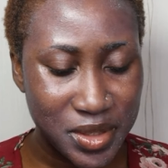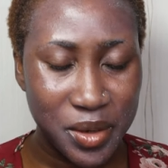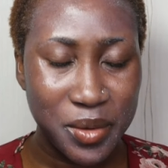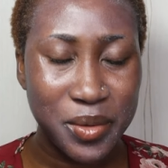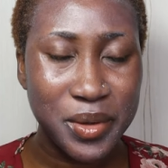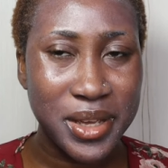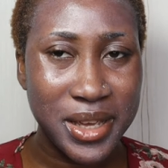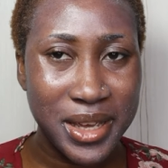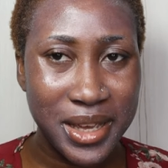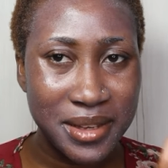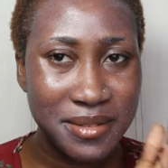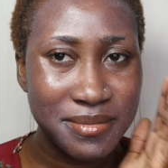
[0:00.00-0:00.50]

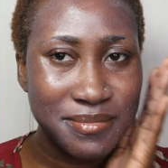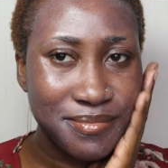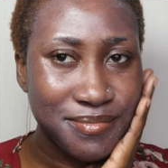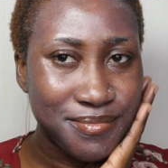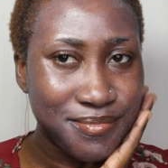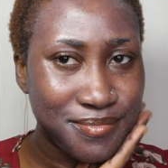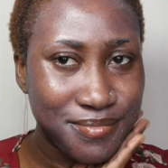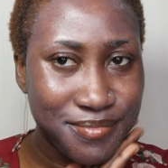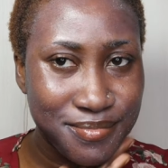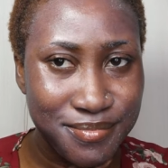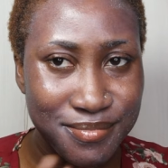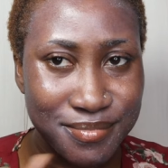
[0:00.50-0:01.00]
Okay.
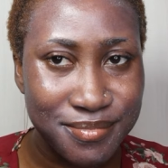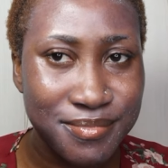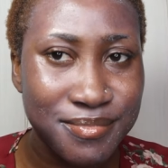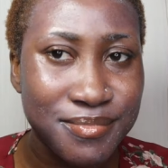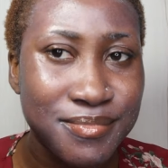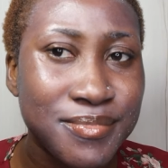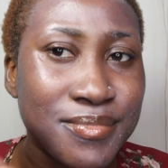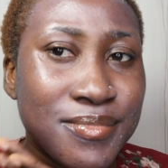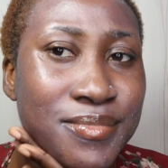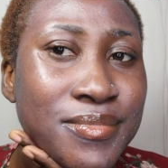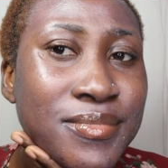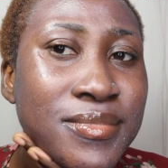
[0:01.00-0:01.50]

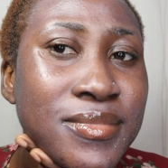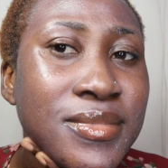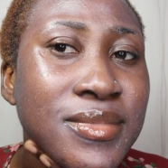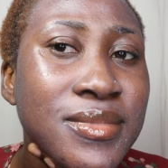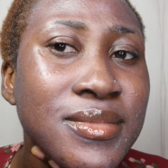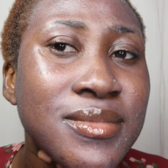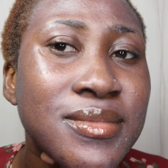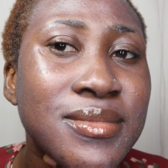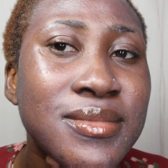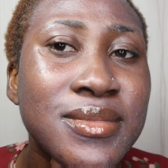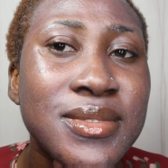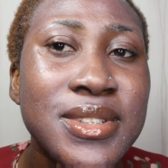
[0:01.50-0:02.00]

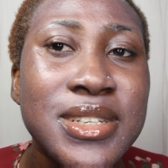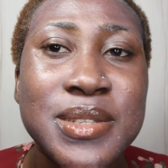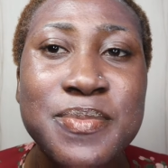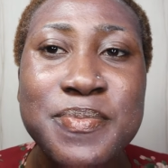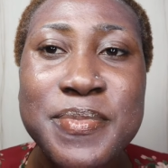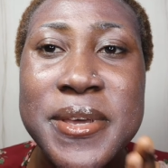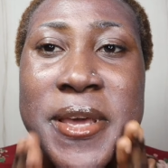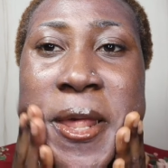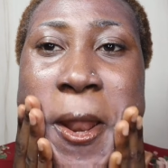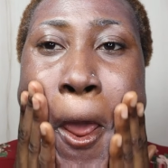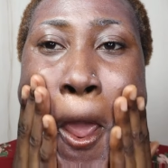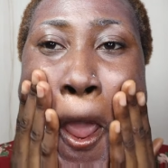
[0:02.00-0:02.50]
It's
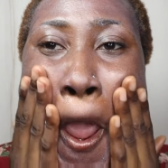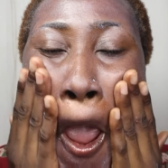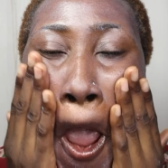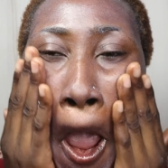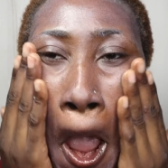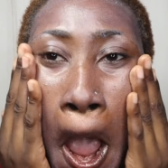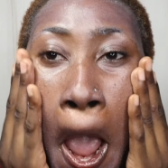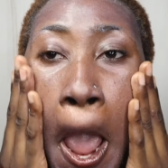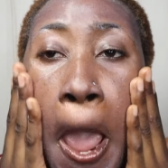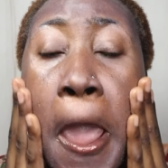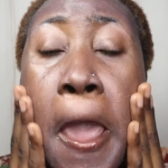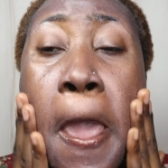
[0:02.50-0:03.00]
peeling.
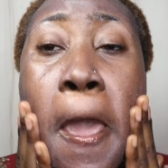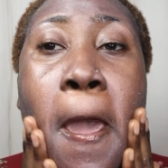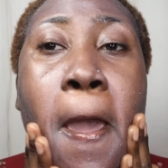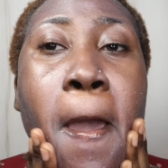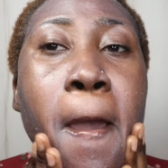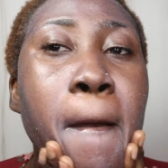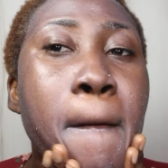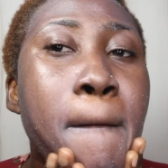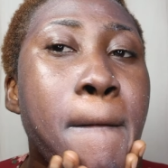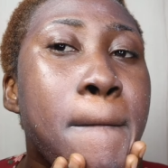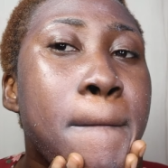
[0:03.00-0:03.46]
Can you hear?